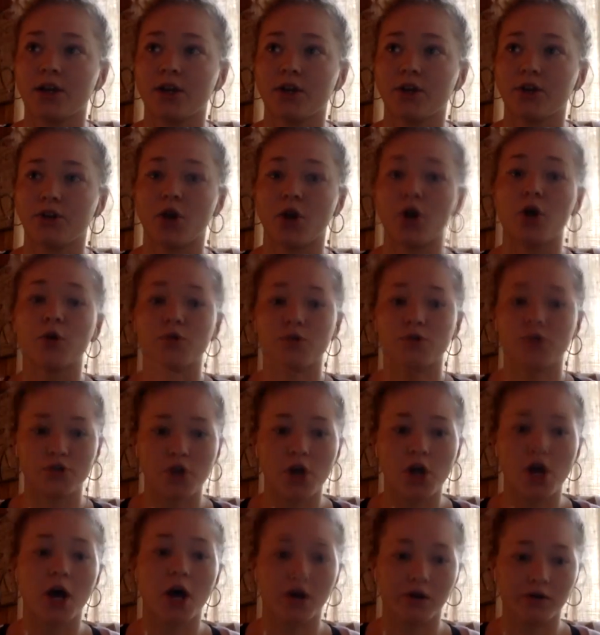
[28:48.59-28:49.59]
those
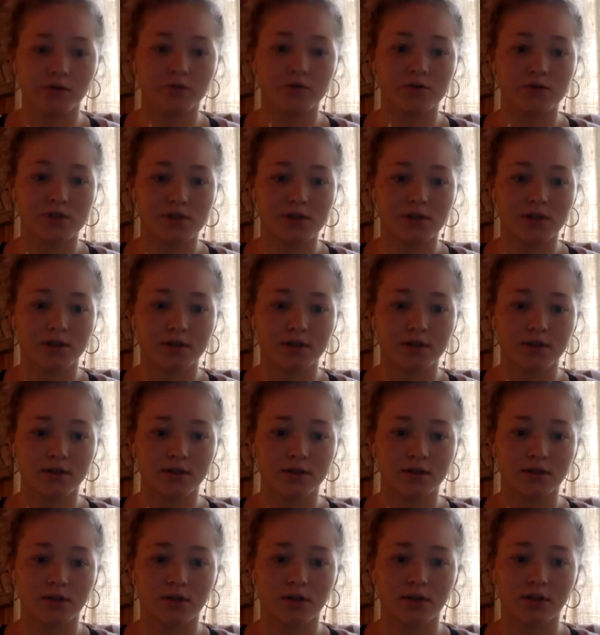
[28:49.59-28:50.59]
no's,
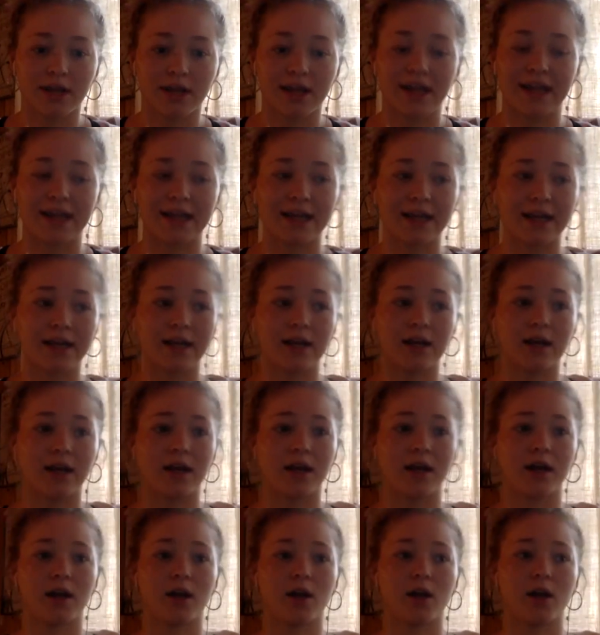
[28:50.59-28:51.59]
like,
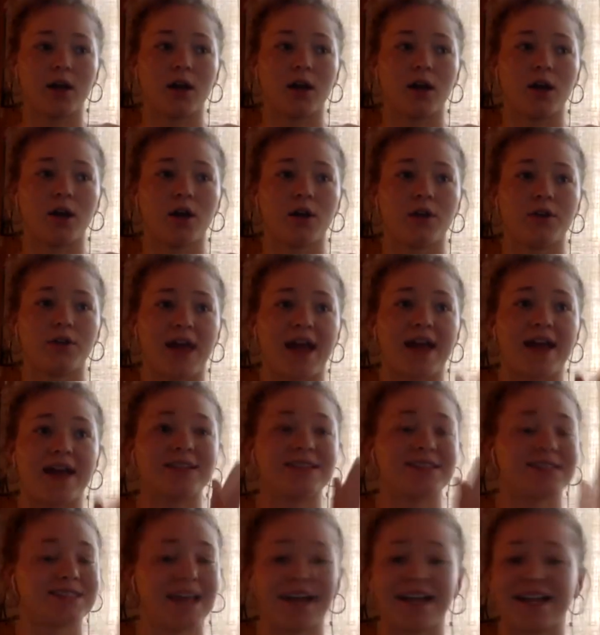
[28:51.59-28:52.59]
that
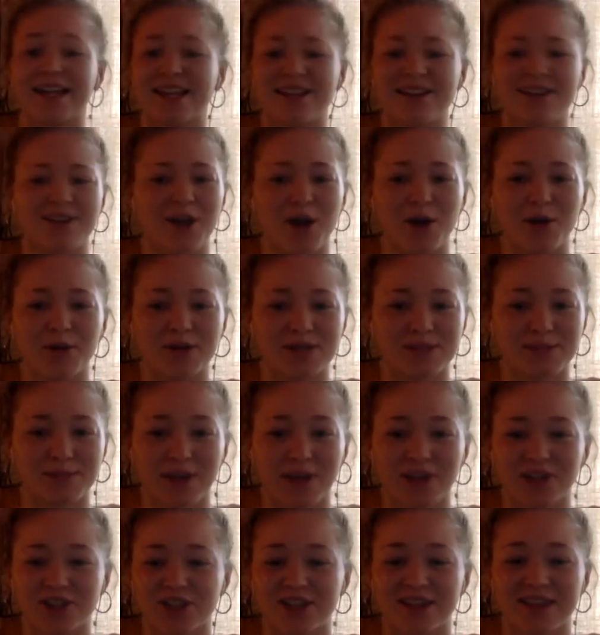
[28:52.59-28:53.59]
second no,
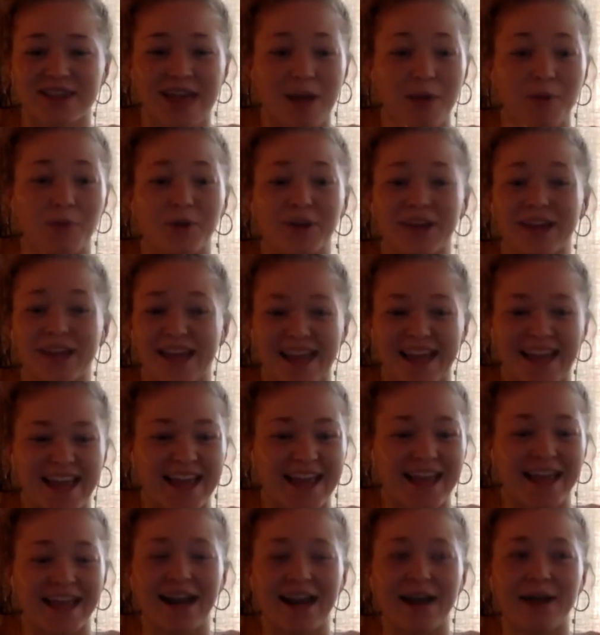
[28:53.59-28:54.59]
especially that one, like,
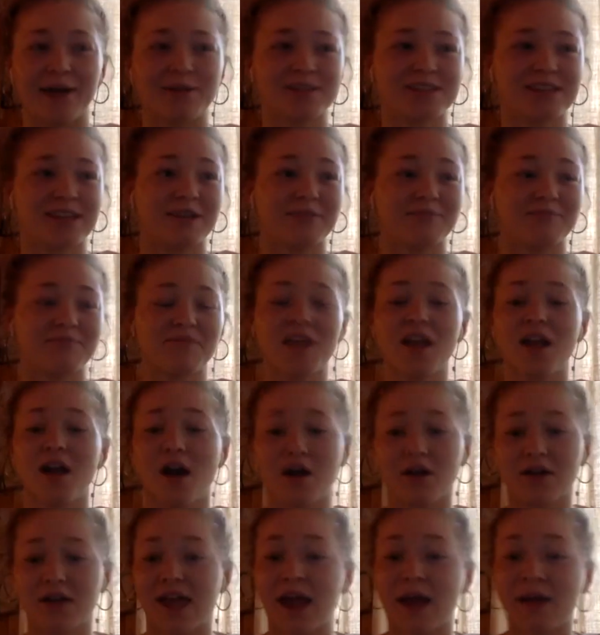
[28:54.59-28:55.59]
hit. I was like,
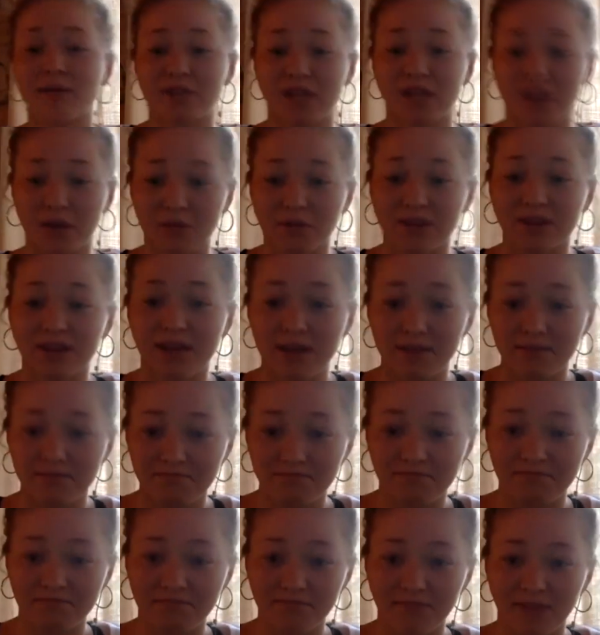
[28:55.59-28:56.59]
okay, I'm done with them.
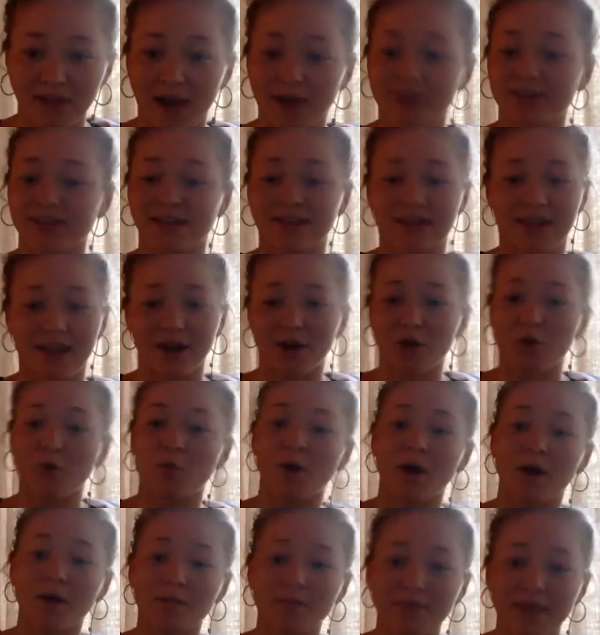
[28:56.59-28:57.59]
I was like, they don't
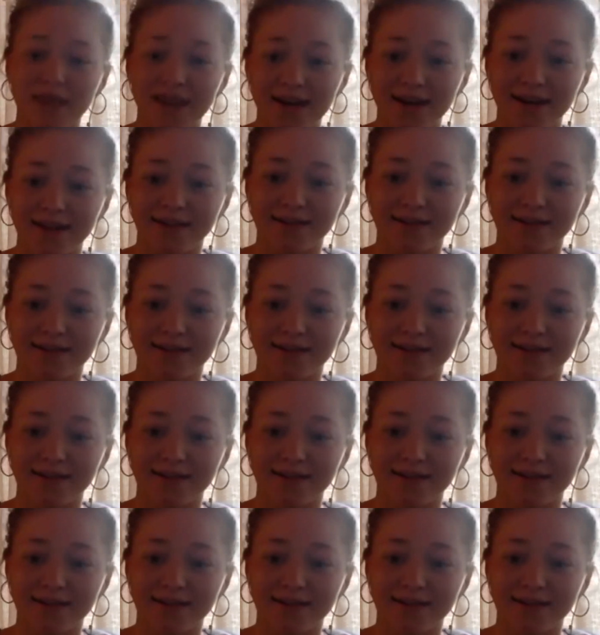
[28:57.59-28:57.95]
want me,